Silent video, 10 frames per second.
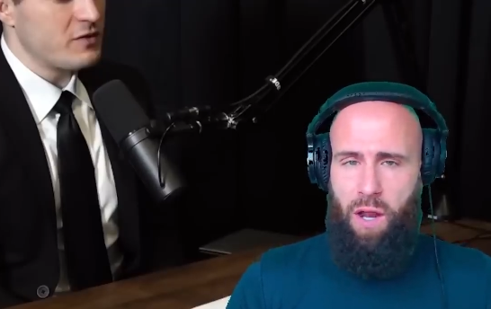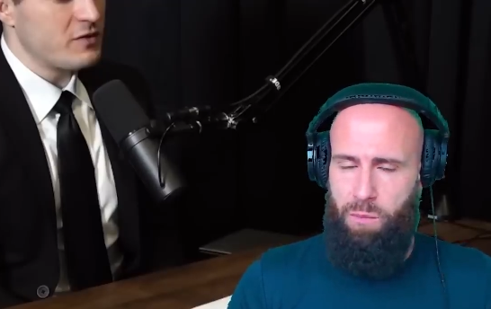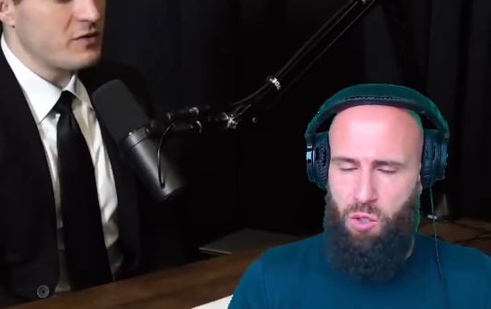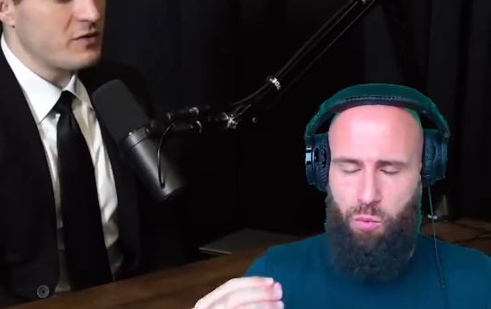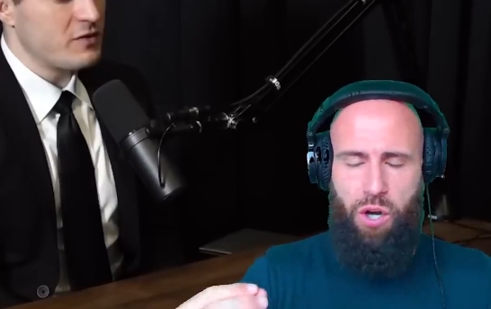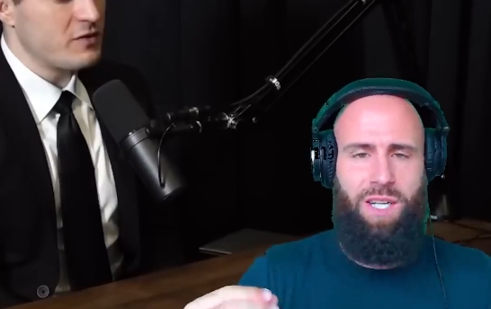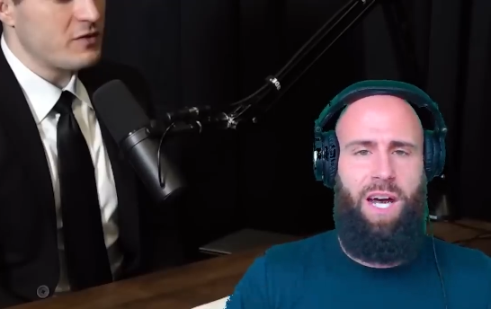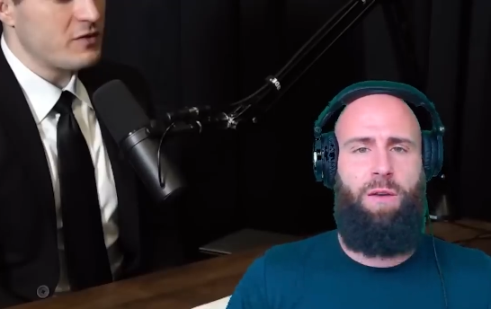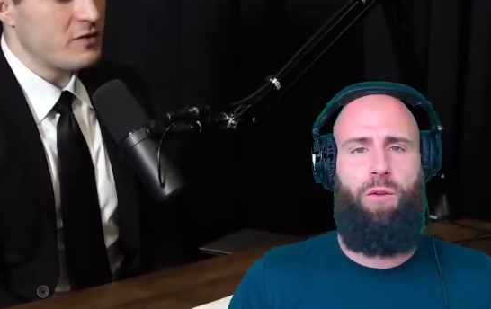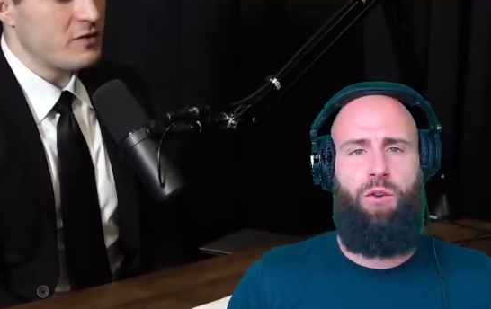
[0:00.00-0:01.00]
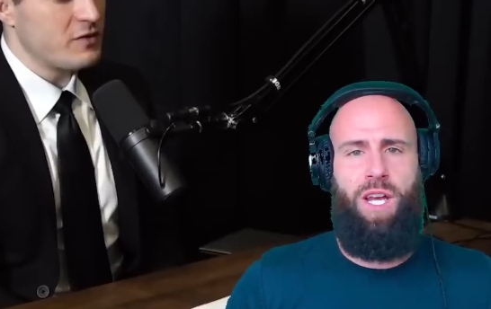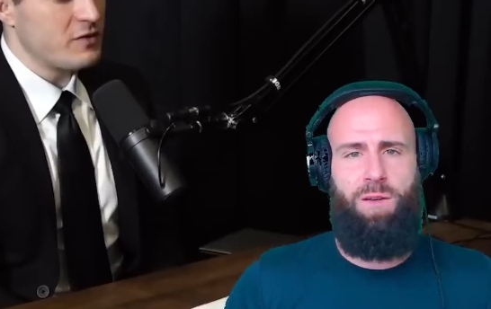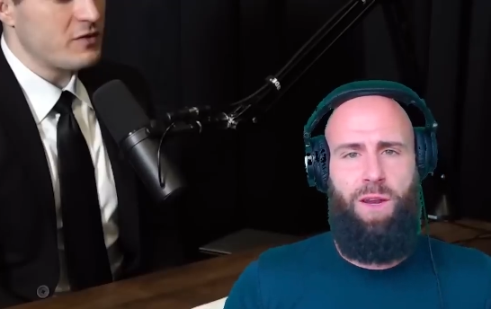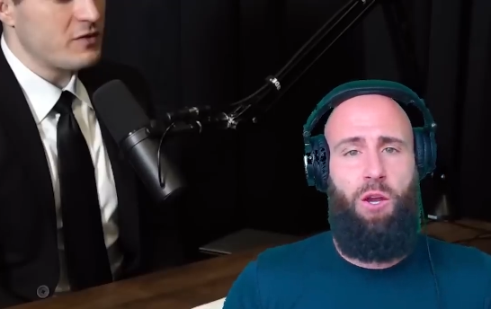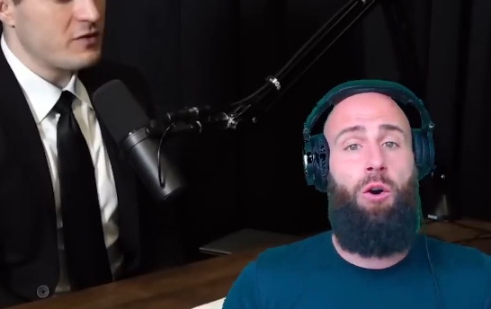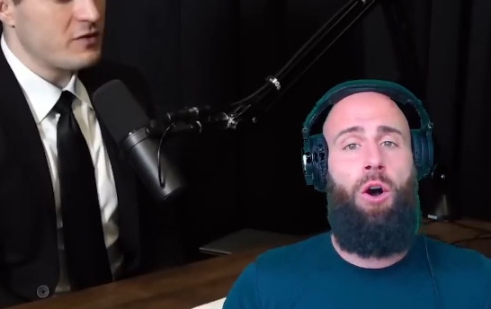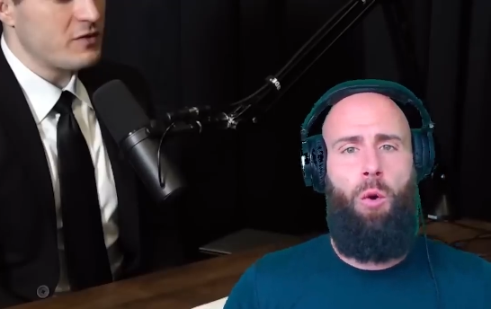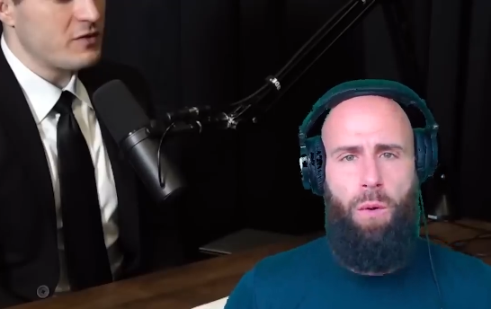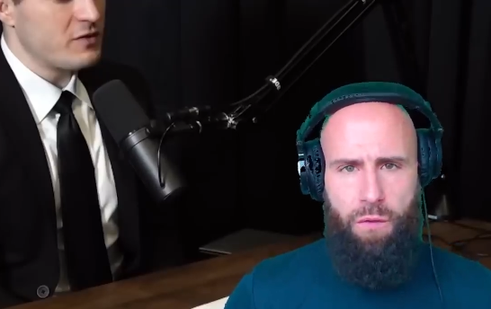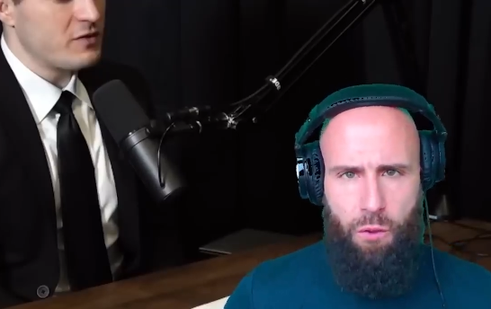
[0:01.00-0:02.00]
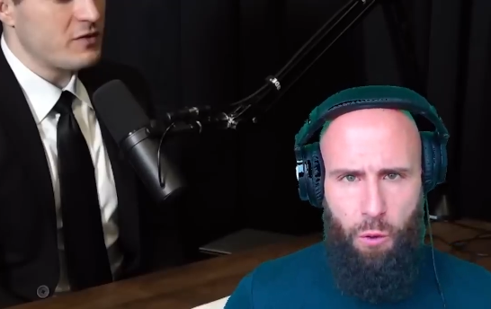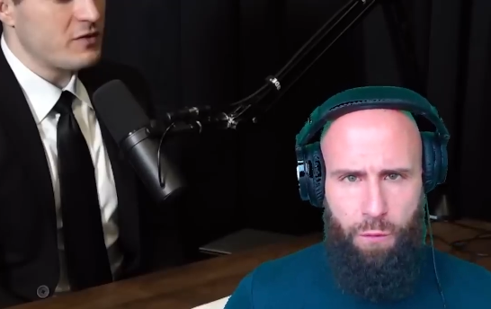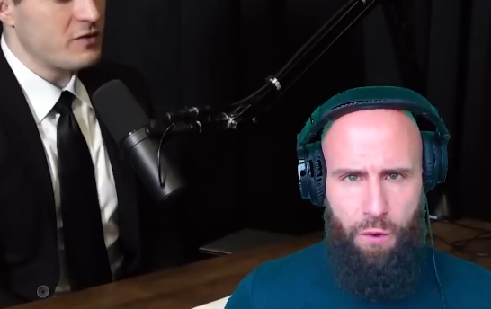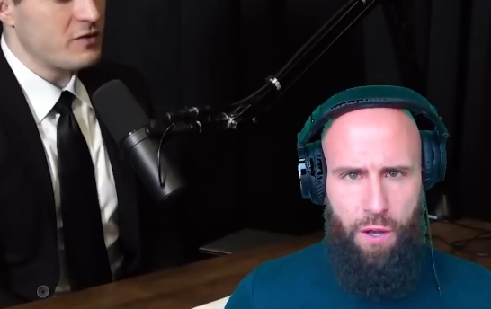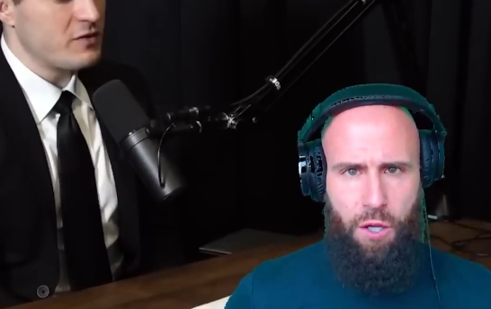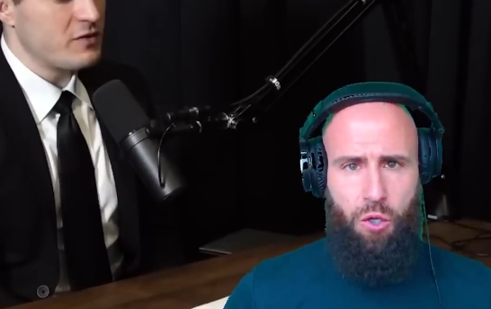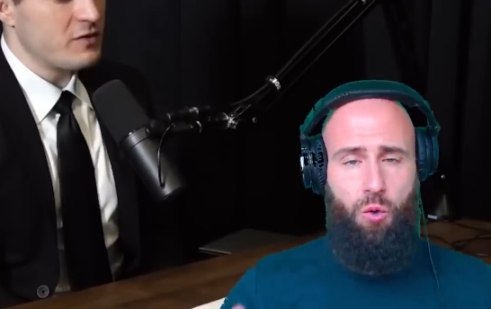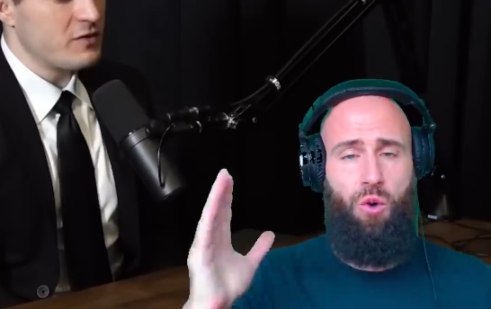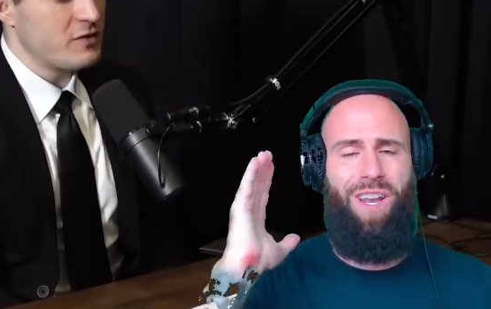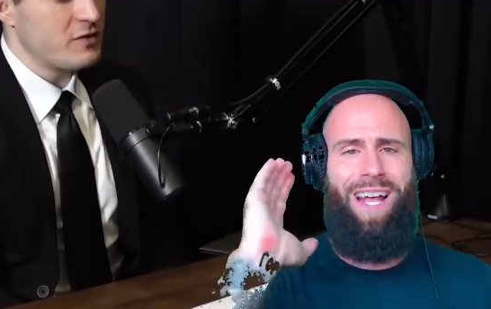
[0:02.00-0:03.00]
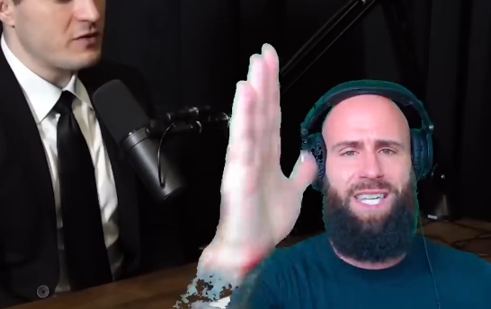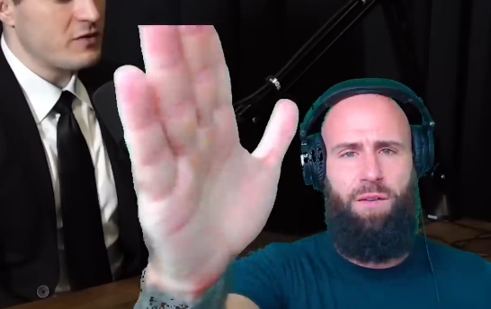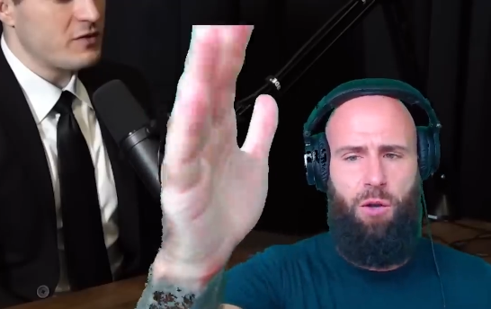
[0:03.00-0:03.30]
Speaker 1: I'm super excited for today's video. With no further ado, let's have a